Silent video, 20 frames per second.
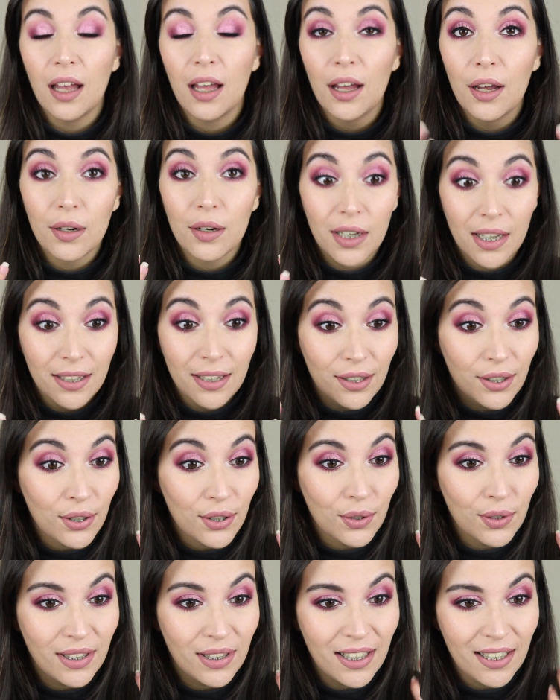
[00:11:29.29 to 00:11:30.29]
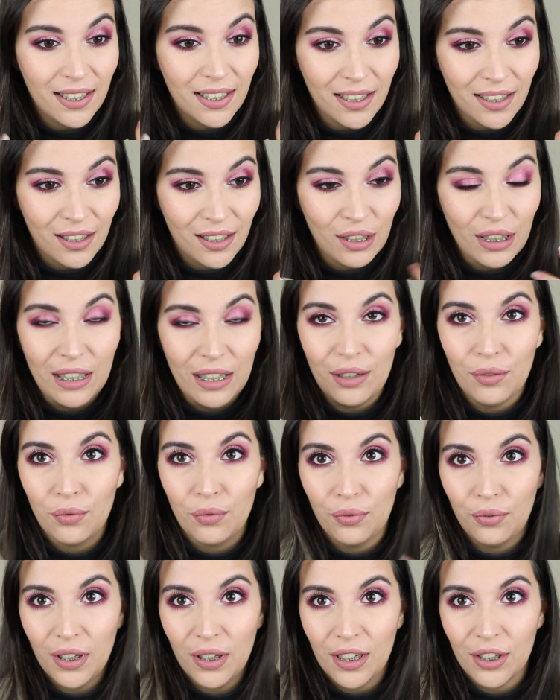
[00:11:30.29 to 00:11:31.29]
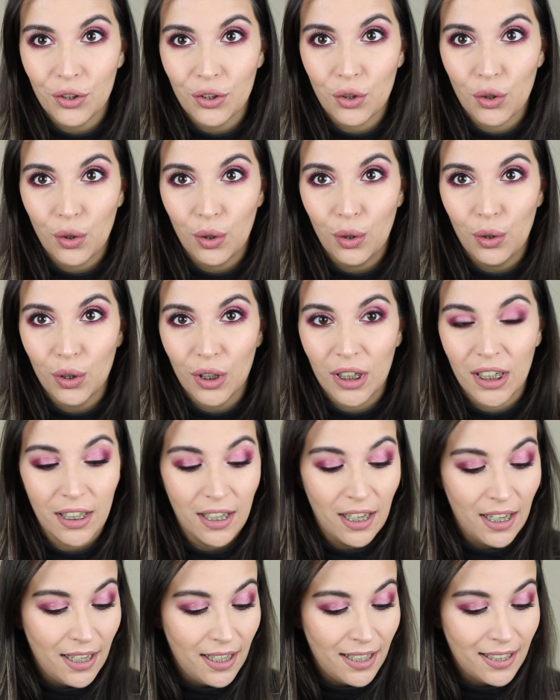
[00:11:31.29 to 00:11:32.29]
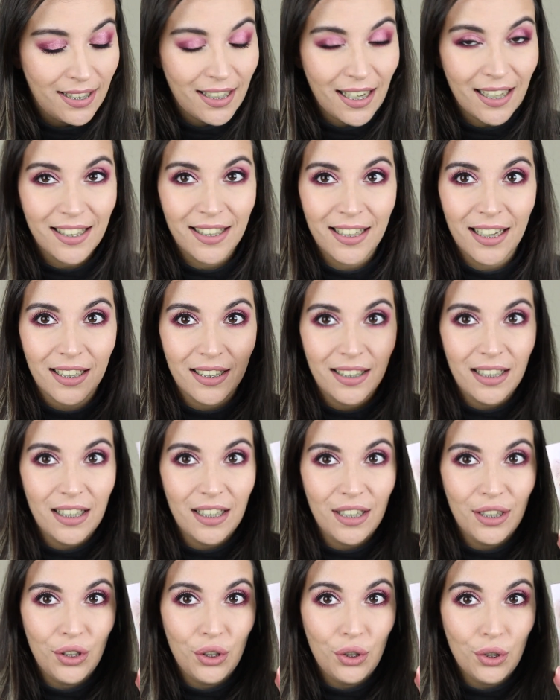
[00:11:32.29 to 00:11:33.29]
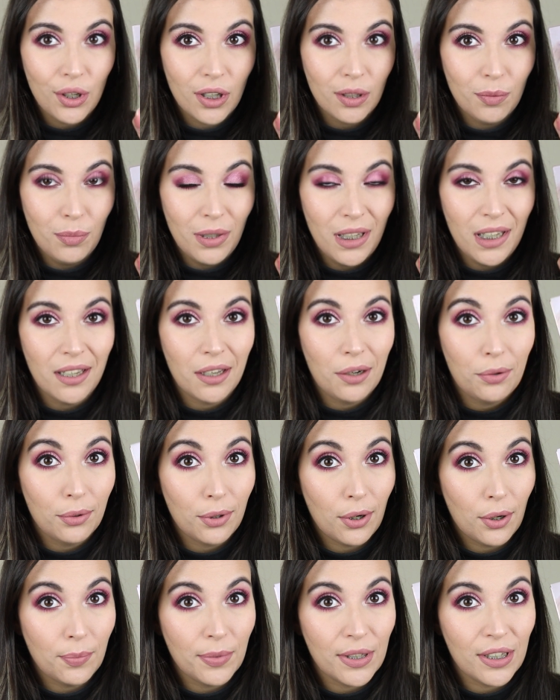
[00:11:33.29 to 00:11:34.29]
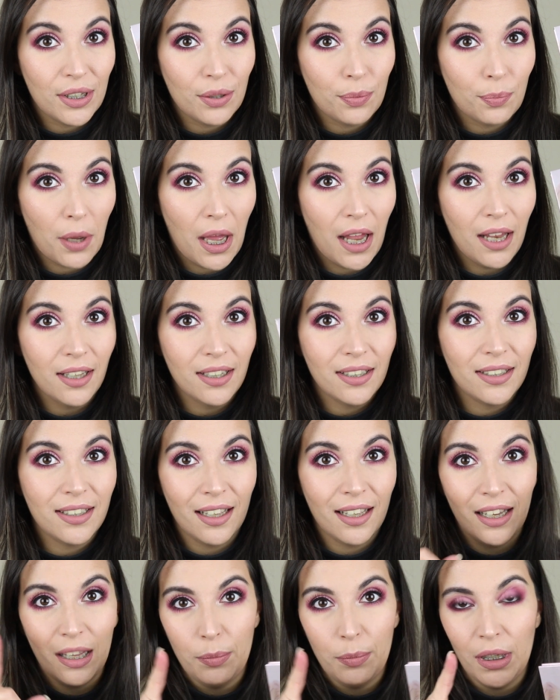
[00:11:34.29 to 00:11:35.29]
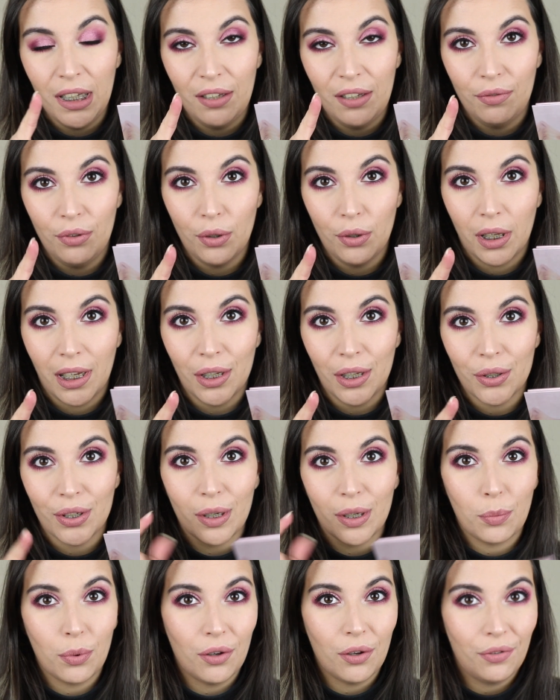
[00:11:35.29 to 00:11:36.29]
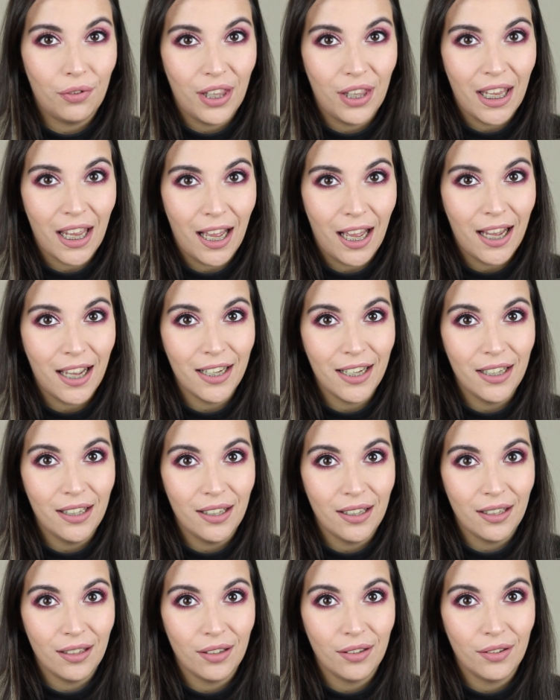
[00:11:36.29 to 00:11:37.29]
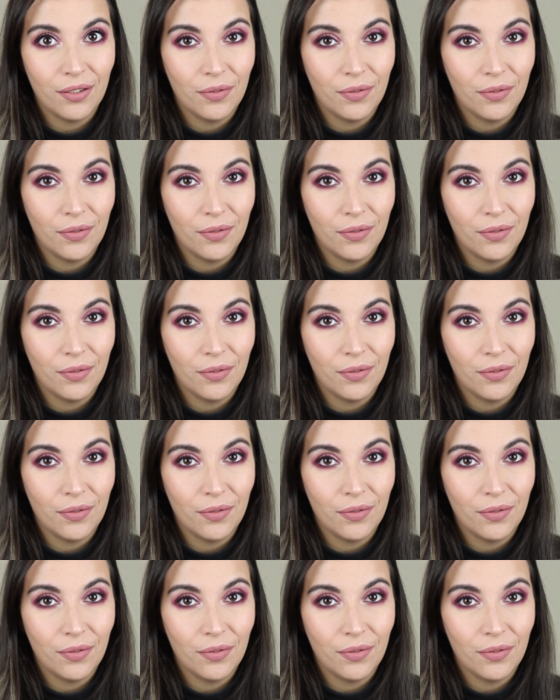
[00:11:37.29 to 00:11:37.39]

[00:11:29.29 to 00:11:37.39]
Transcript: Okay, so this is the finished look testing the Ucanbe Aromas palette. Let me give you a close-up of the eyes.